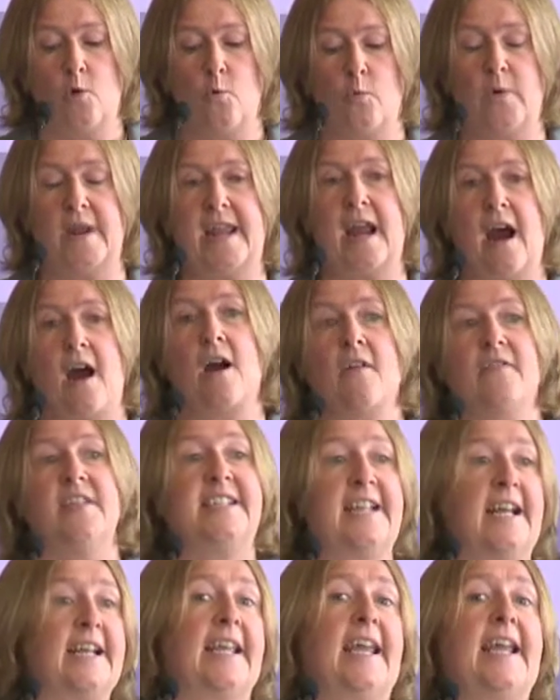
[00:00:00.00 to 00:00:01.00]
we are the
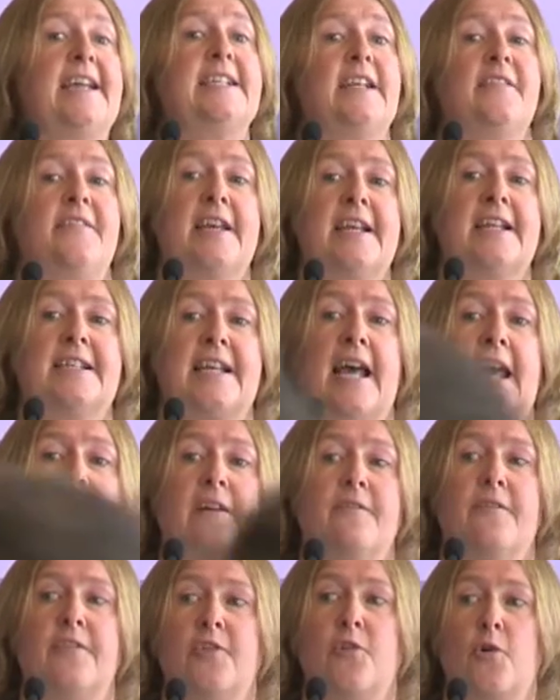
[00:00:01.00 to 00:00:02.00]
dedicated think
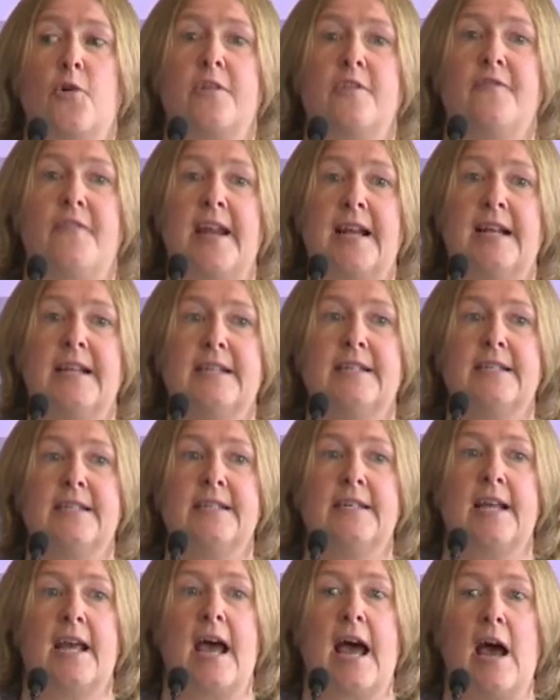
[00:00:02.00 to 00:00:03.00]
tank for the north of
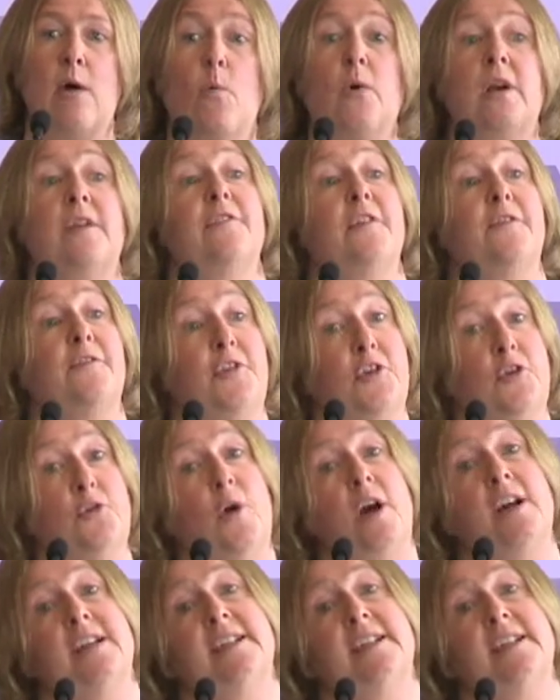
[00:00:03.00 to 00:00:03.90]
England, one of the few